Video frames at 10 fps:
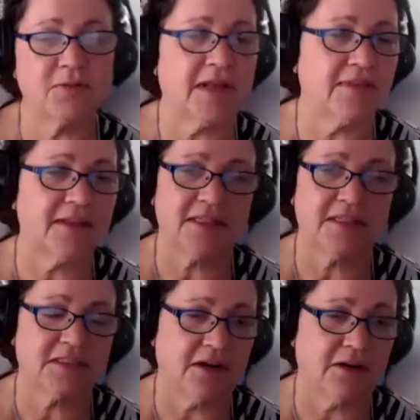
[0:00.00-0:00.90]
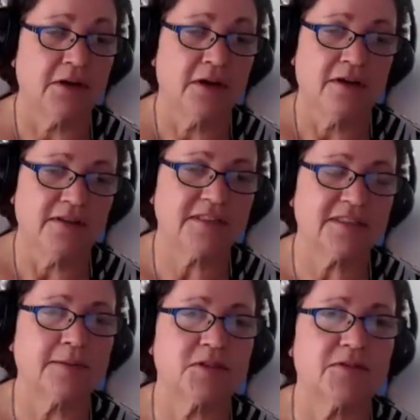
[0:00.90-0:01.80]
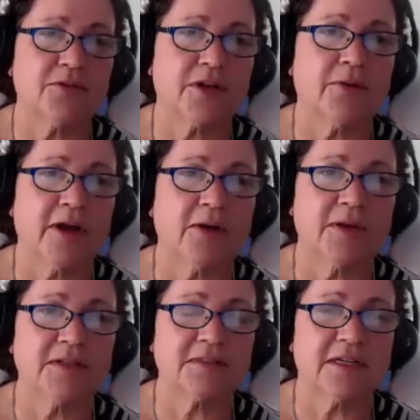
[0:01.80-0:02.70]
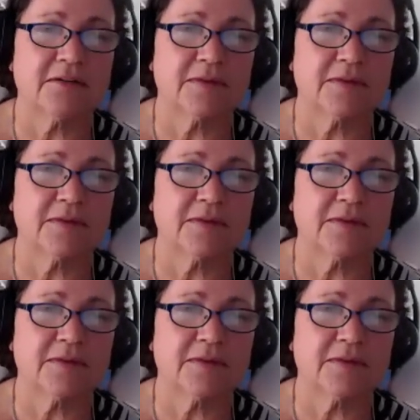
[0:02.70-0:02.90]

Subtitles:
but I think these types of requirements